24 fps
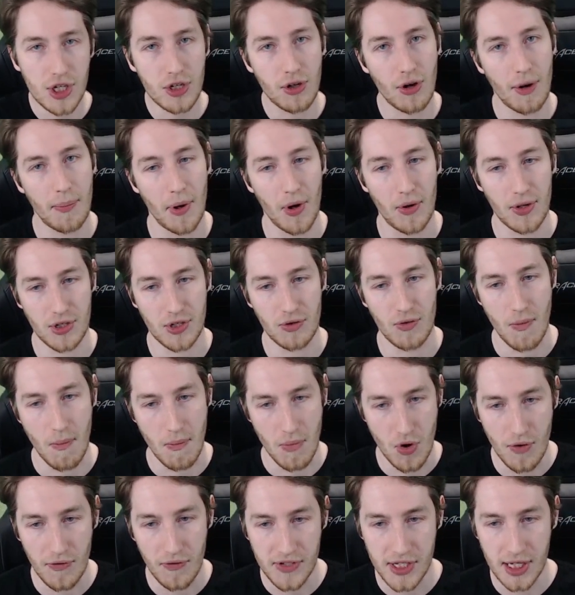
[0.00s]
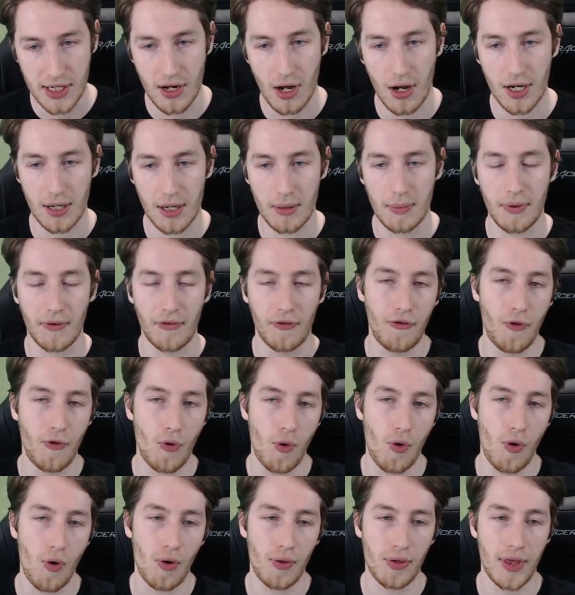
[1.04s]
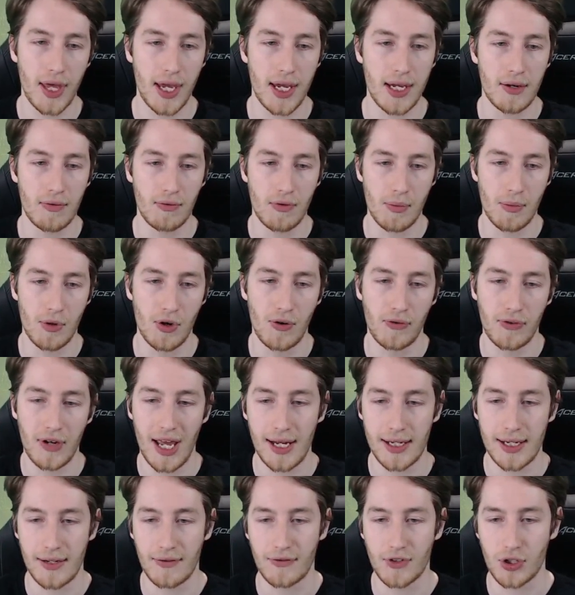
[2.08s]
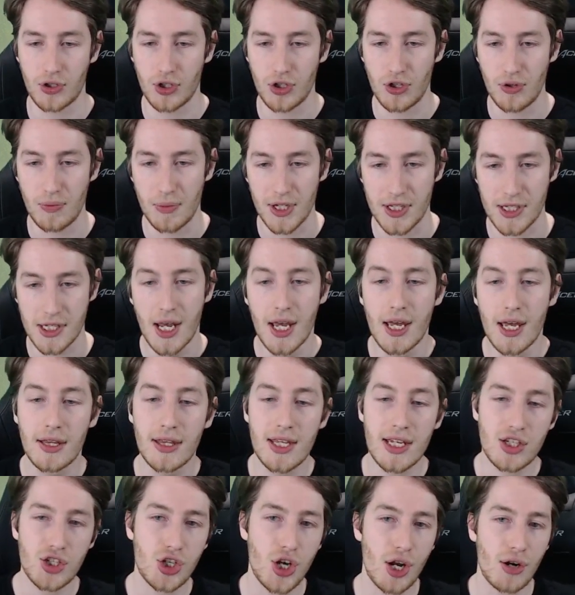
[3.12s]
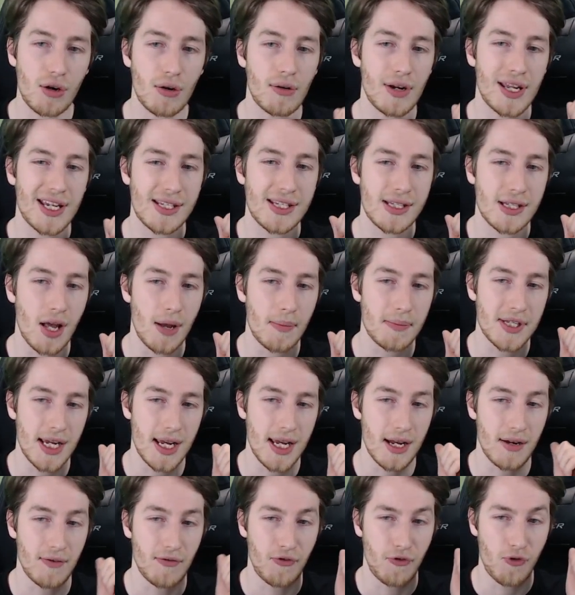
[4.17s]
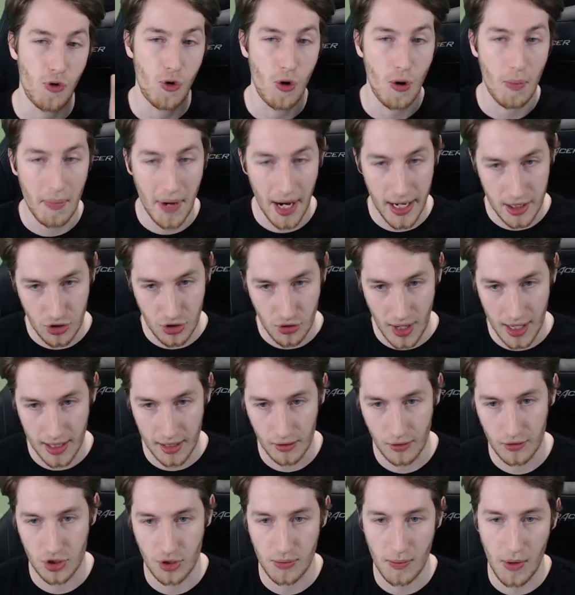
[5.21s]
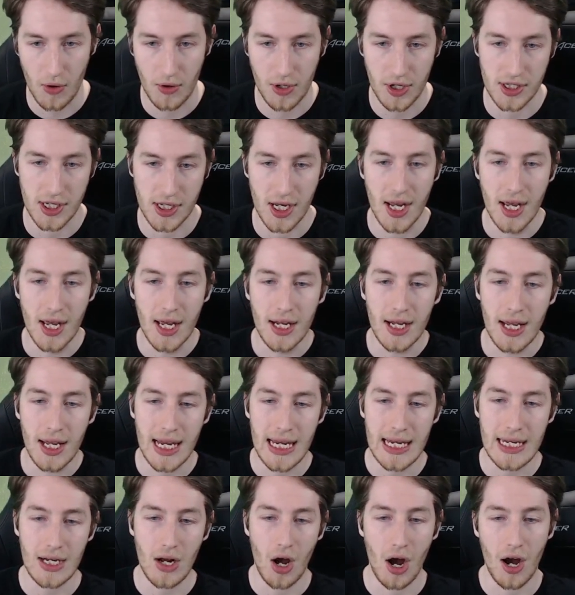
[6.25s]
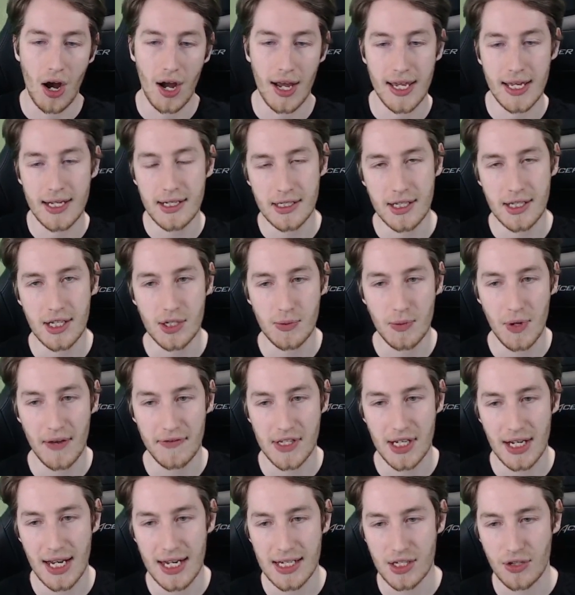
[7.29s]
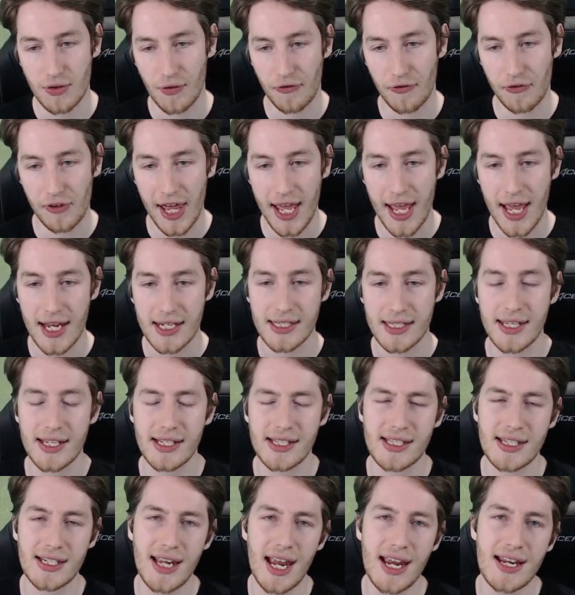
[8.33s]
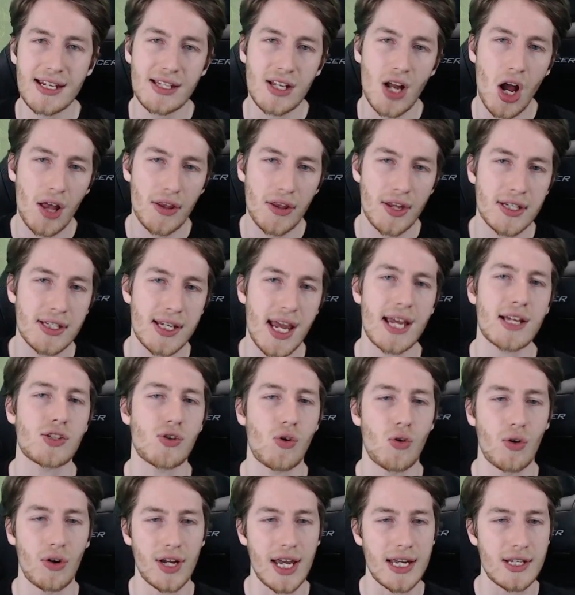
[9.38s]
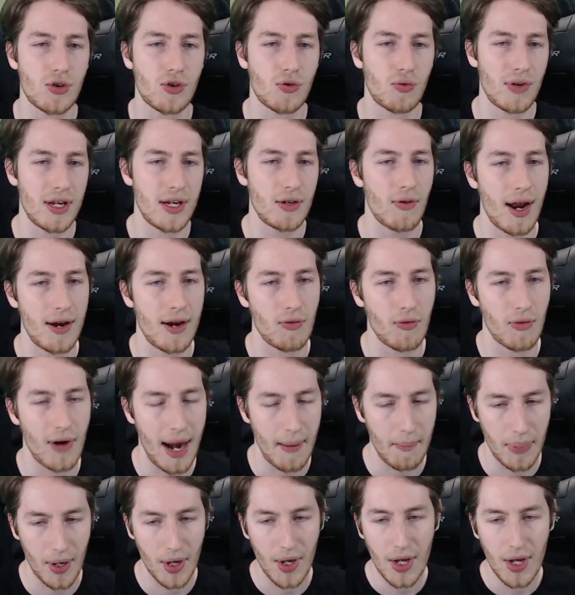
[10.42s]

your opponent to remove Sigarda before they remove any of your humans. This generally subs in for my Dragonlord Dromokas. In our instance, we have Celestial Flares. This is against other decks or against green-red ramp